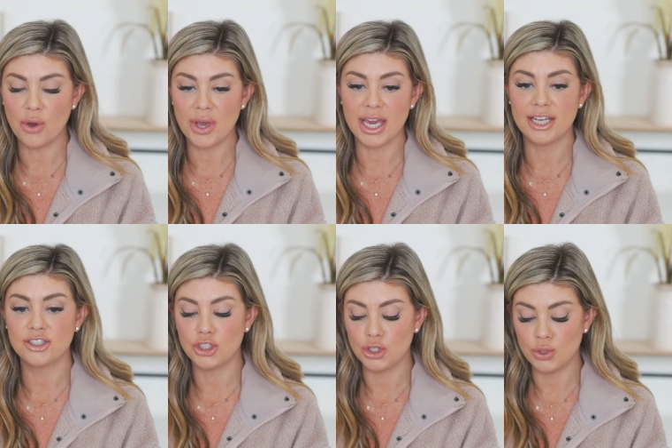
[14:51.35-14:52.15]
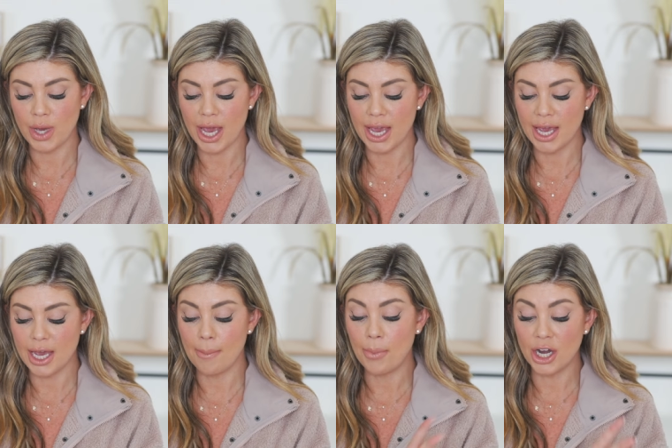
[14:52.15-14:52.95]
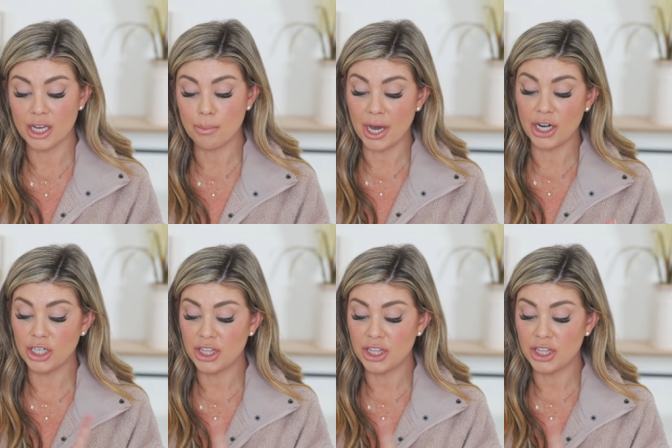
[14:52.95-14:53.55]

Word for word: going into a body butter,